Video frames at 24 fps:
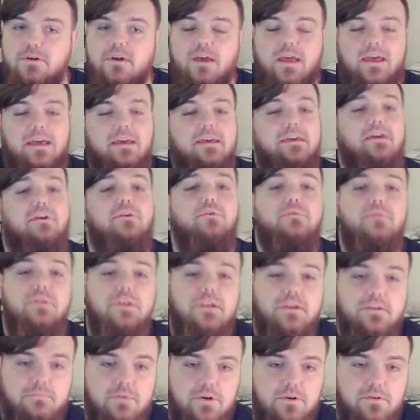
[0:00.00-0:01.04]
Aeolian
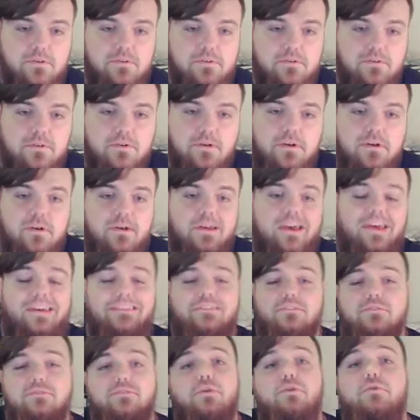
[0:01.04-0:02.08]
Mode, and the
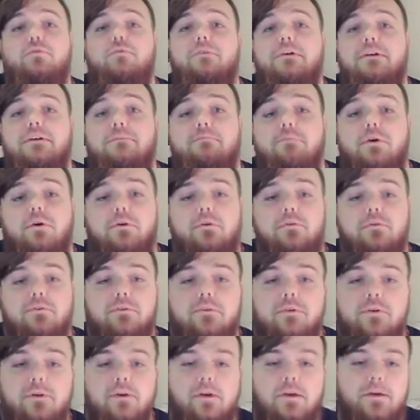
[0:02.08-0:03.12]
Locrian Mode.
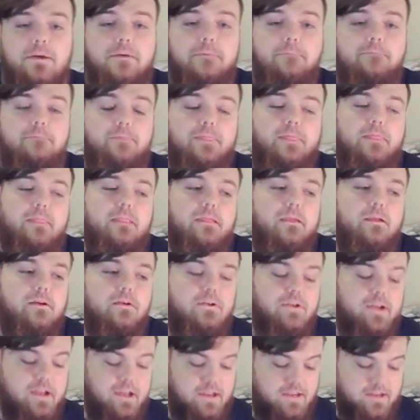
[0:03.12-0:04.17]

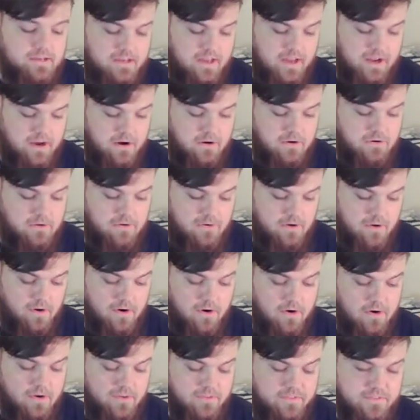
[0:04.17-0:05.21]
Okay, now
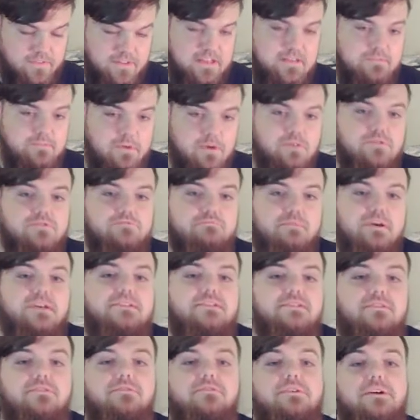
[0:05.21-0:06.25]
on the most
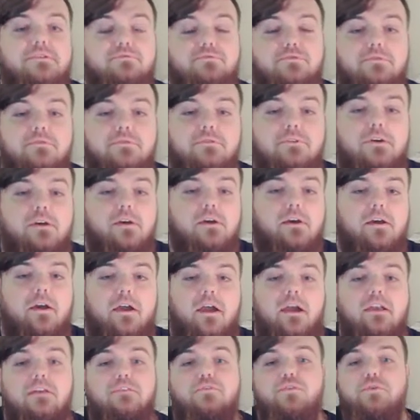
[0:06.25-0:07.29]
basic level, and
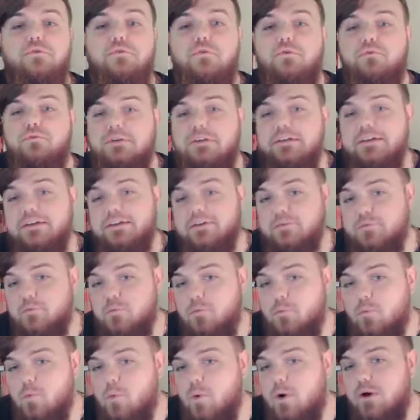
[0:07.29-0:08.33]
if you only get
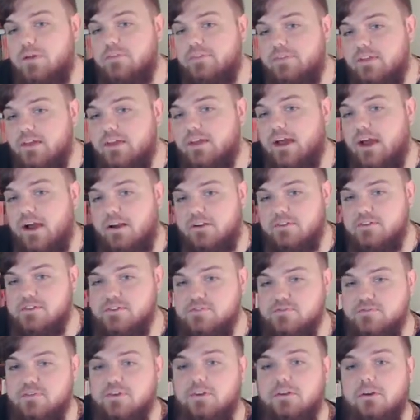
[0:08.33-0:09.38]
one thing out of this
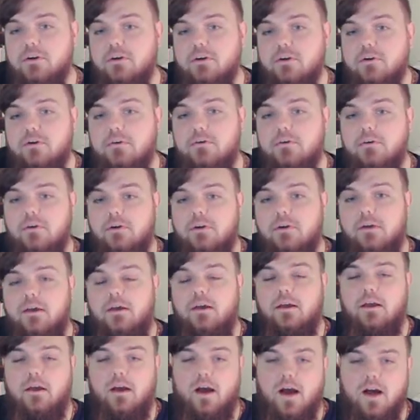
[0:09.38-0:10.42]
video,
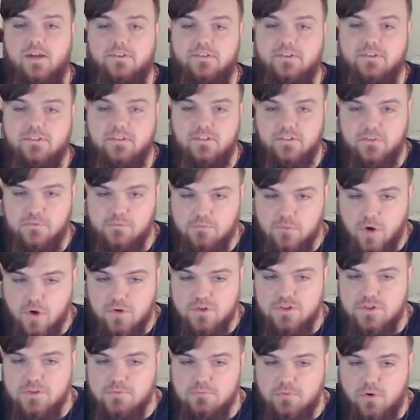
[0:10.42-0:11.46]
I think that the most
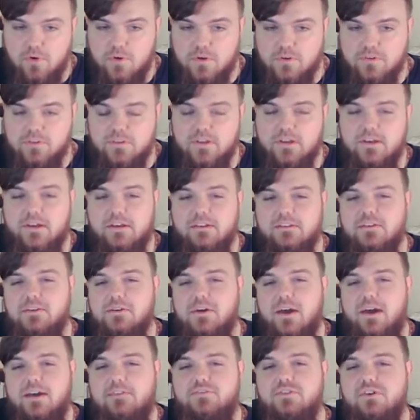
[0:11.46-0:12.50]
important thing that you
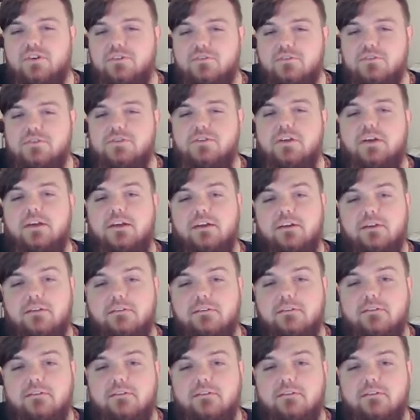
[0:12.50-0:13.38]
have to understand